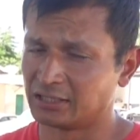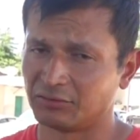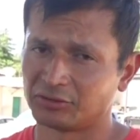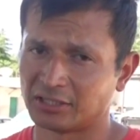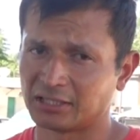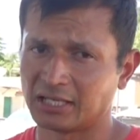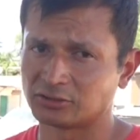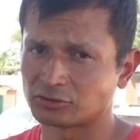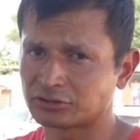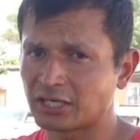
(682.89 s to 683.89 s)
and everything like
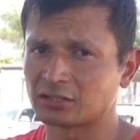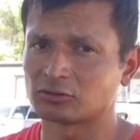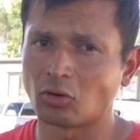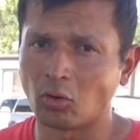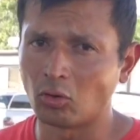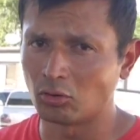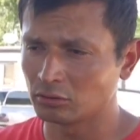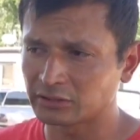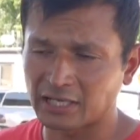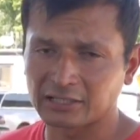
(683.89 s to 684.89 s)
that just get
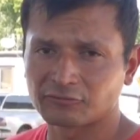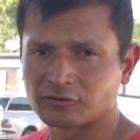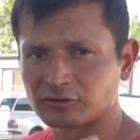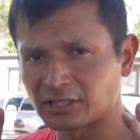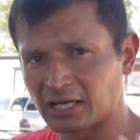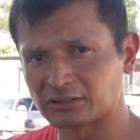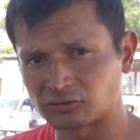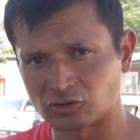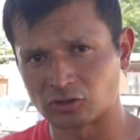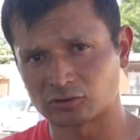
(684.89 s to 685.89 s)
all that from that
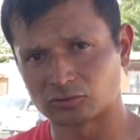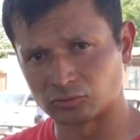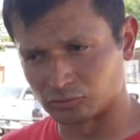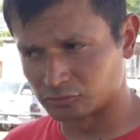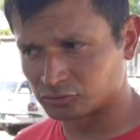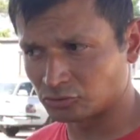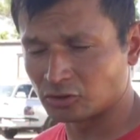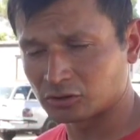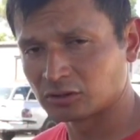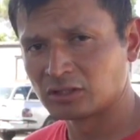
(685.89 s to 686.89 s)
truck to your
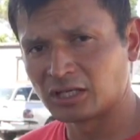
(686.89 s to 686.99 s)
truck